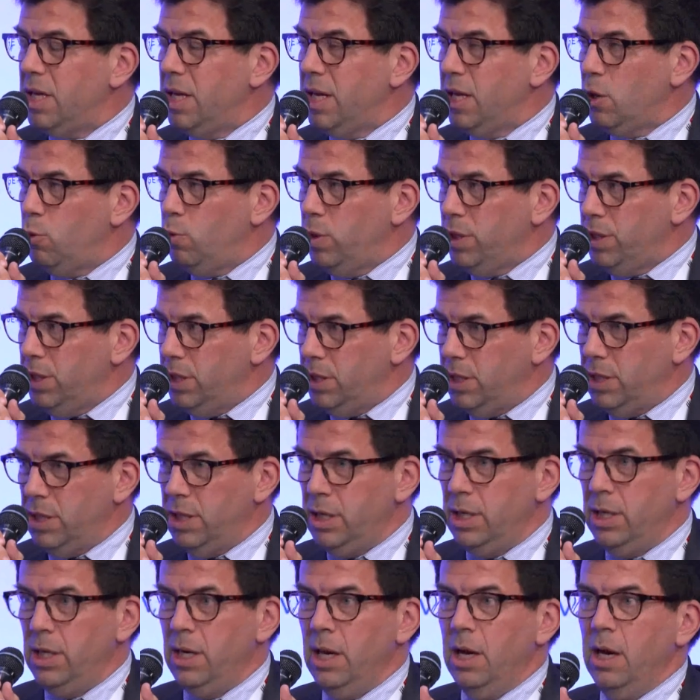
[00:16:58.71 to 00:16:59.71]

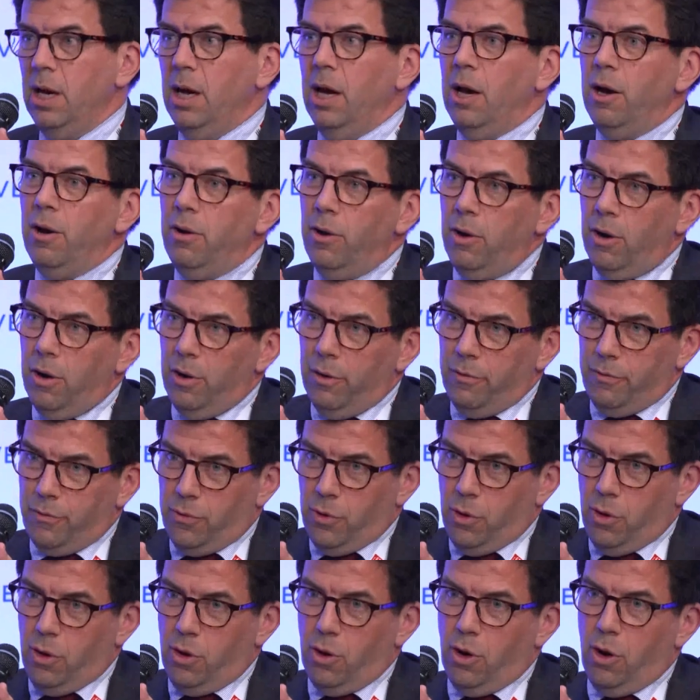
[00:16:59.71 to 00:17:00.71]
liquidity
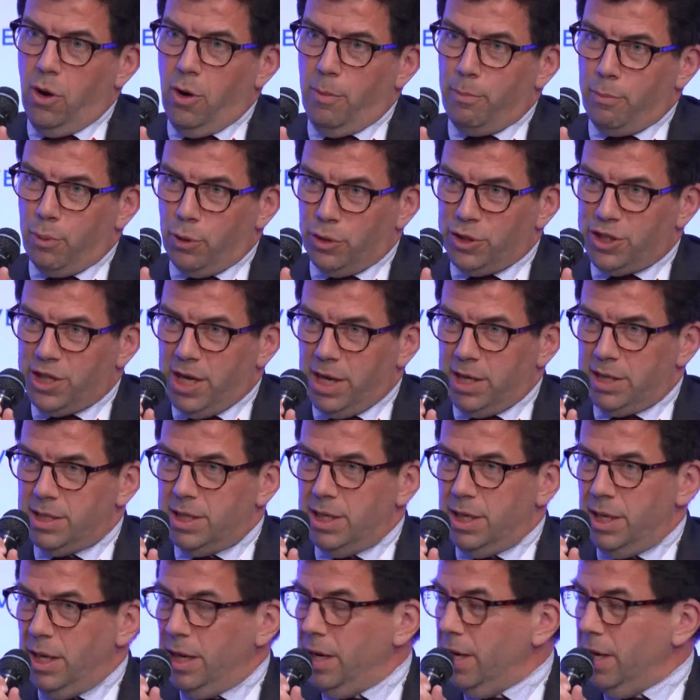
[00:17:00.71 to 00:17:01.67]
for a project